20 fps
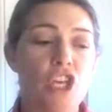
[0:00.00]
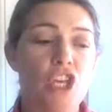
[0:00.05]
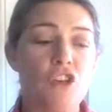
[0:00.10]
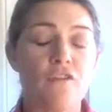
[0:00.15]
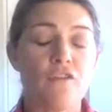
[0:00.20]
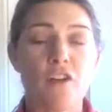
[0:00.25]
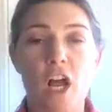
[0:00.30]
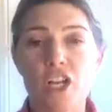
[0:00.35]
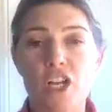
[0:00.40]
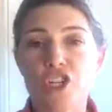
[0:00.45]

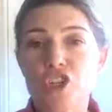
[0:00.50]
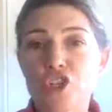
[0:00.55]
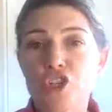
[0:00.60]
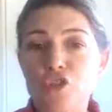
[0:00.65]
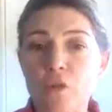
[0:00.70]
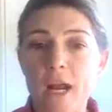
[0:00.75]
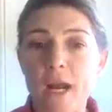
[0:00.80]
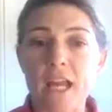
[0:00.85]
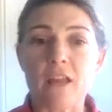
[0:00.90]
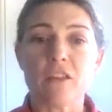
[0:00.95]
got
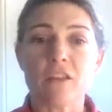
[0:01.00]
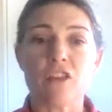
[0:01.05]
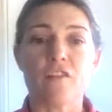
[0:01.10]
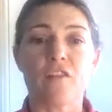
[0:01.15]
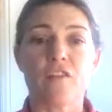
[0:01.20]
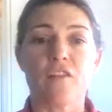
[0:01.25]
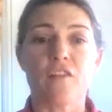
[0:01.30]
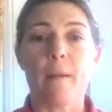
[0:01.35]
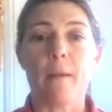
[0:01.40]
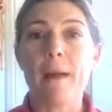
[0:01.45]
strength, you've
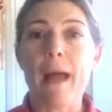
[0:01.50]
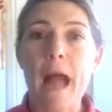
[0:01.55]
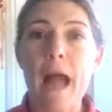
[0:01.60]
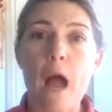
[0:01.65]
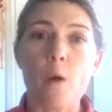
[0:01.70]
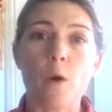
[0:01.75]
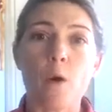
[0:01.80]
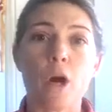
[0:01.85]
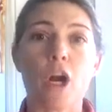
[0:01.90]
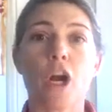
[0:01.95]
got
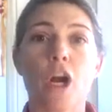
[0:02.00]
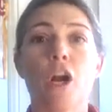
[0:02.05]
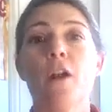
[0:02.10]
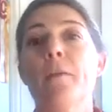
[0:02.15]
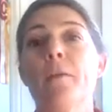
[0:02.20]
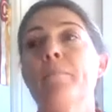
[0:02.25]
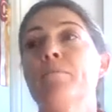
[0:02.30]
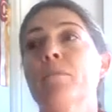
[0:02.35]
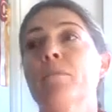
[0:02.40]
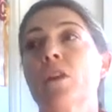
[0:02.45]
power,
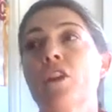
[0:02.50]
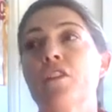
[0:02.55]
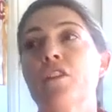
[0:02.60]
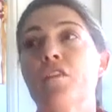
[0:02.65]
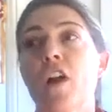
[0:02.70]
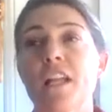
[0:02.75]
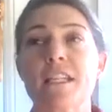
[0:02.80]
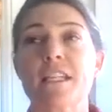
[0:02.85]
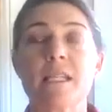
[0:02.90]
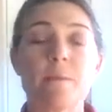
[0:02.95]
you've
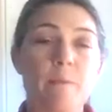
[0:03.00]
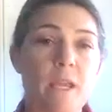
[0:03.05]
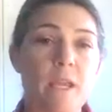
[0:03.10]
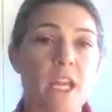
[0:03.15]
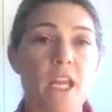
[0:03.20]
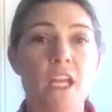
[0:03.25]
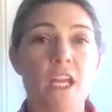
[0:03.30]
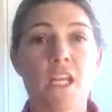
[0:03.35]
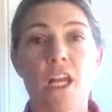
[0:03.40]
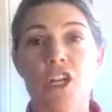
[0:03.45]
got
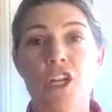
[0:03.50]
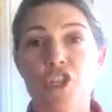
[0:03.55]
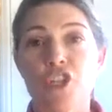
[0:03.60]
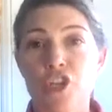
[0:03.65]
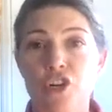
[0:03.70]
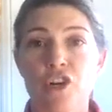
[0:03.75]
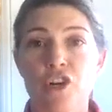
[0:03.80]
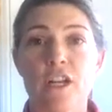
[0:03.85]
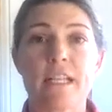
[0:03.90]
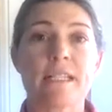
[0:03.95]
speed,
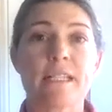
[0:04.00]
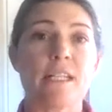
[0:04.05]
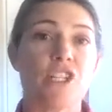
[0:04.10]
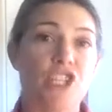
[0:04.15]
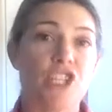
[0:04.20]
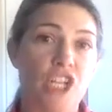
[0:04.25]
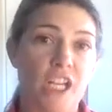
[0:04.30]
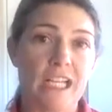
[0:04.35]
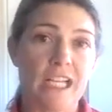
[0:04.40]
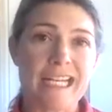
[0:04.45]
endurance,
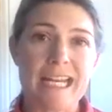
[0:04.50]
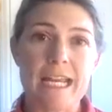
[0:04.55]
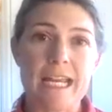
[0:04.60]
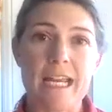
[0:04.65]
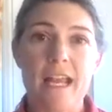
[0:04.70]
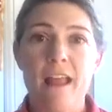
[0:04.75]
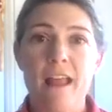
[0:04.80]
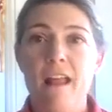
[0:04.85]
agility.